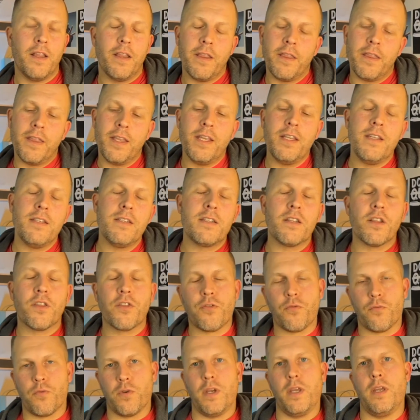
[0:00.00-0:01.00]
These
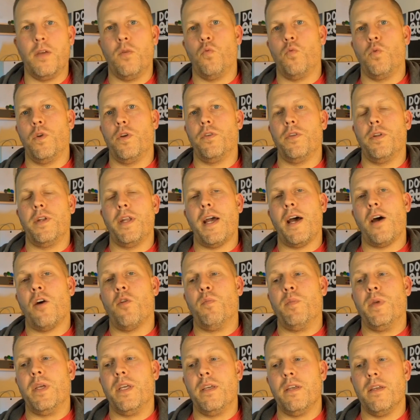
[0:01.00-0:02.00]
three will now
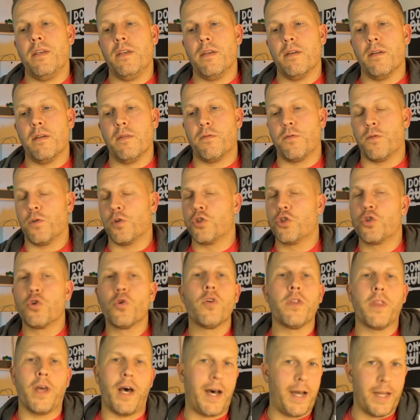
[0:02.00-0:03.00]
be for
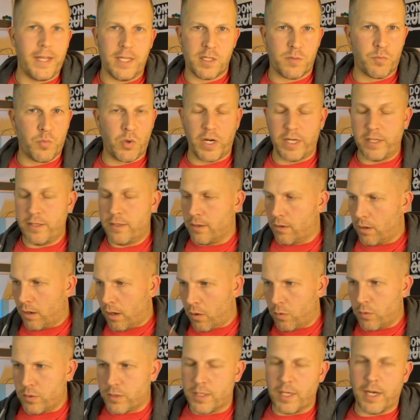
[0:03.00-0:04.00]
sure the highest price. They're
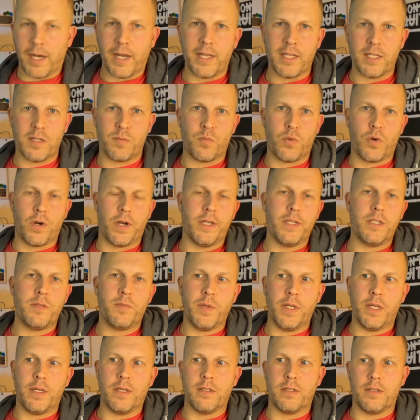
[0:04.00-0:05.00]
always the highest price
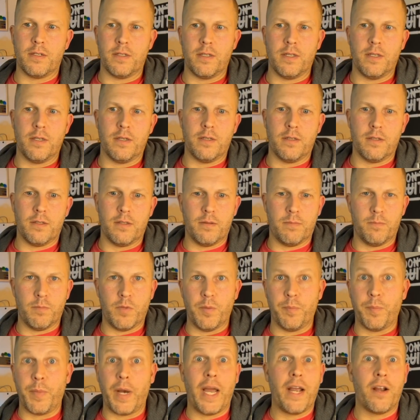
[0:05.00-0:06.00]
because the, the
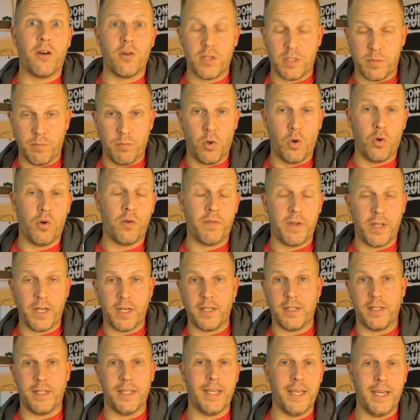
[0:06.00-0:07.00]
buyer is
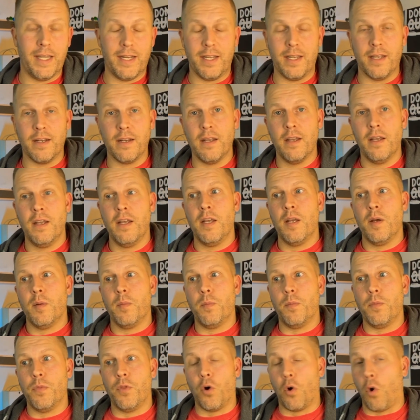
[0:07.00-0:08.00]
motivated to get in.
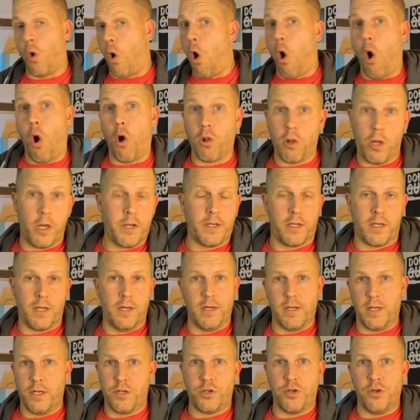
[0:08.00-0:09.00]
They're all
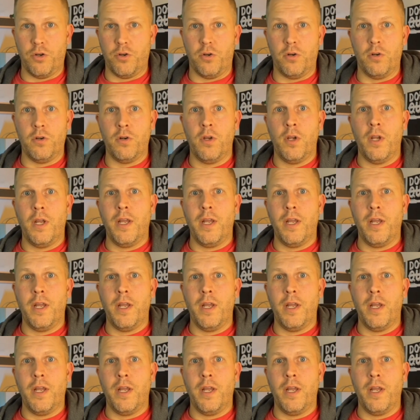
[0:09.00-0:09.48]
unconditional.